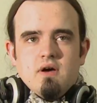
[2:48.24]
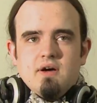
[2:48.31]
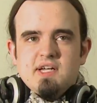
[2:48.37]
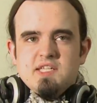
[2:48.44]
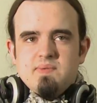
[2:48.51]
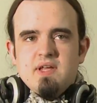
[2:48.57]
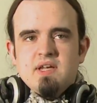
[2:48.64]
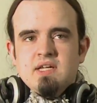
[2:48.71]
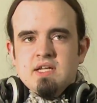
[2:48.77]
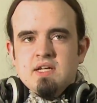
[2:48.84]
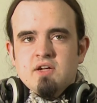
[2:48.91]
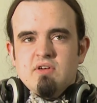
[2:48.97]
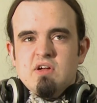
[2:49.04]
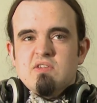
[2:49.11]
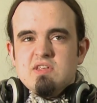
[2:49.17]
I spend
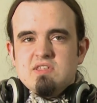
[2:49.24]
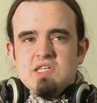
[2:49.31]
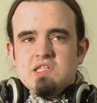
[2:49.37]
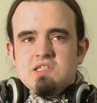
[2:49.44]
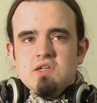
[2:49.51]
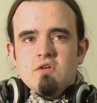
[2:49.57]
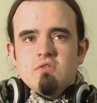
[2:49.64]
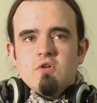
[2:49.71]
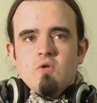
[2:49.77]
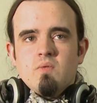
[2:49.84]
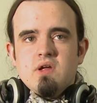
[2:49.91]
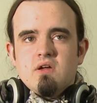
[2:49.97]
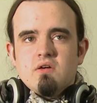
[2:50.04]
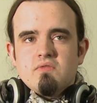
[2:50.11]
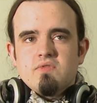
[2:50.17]
in around €60 a
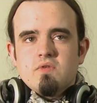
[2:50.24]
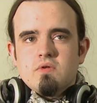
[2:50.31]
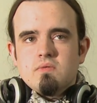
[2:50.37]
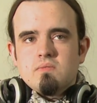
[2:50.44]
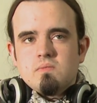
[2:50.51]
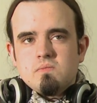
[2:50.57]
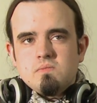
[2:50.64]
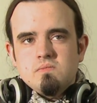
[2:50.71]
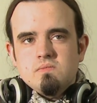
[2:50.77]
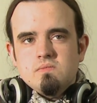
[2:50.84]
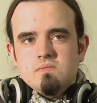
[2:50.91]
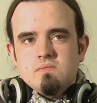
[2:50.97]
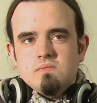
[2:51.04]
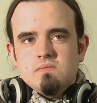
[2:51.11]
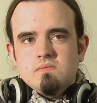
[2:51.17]
week on food.
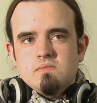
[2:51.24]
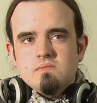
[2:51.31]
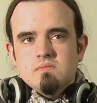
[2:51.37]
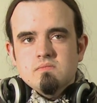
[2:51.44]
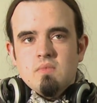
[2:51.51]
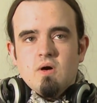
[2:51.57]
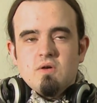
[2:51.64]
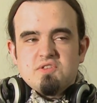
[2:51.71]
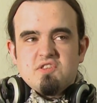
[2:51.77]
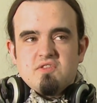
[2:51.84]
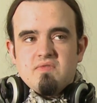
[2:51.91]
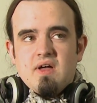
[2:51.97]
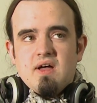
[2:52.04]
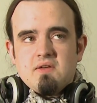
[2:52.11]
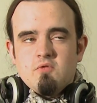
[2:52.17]
Most of
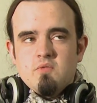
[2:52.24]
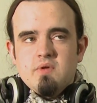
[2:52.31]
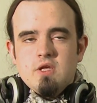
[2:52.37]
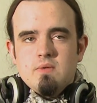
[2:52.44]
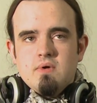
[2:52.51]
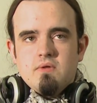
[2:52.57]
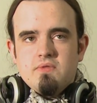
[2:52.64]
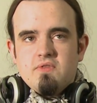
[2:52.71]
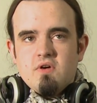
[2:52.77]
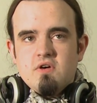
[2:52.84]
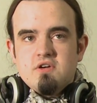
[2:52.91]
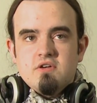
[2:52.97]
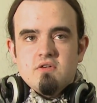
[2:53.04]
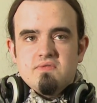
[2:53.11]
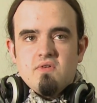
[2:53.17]
that would be about
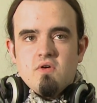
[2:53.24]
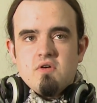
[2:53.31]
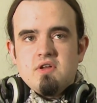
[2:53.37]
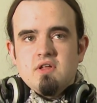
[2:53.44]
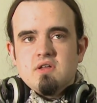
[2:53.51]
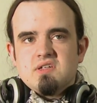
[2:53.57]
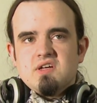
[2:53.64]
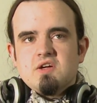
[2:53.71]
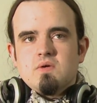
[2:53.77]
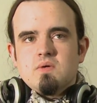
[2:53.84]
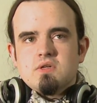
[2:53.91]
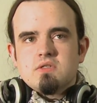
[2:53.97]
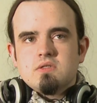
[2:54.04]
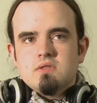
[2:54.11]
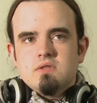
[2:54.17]
30 or 40 on
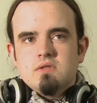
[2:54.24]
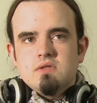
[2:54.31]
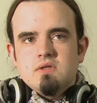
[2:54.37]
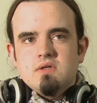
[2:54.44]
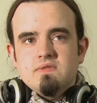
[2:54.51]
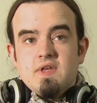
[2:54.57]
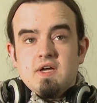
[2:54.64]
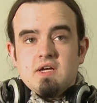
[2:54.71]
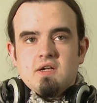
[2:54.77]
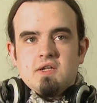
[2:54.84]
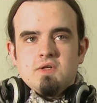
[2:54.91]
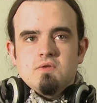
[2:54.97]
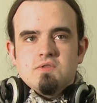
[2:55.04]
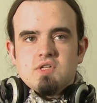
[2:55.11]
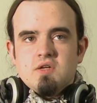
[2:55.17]
takeaways. That
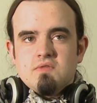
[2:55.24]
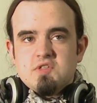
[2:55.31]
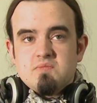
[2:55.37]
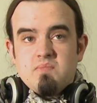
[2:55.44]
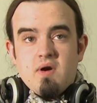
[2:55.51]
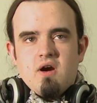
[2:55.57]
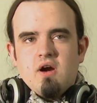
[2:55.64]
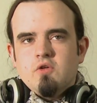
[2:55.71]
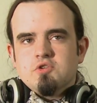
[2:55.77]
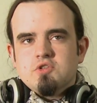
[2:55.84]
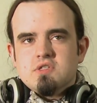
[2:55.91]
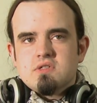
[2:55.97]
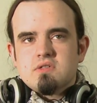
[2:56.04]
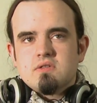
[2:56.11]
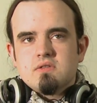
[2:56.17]
includes kind of Spar
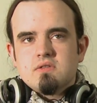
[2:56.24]
lunches.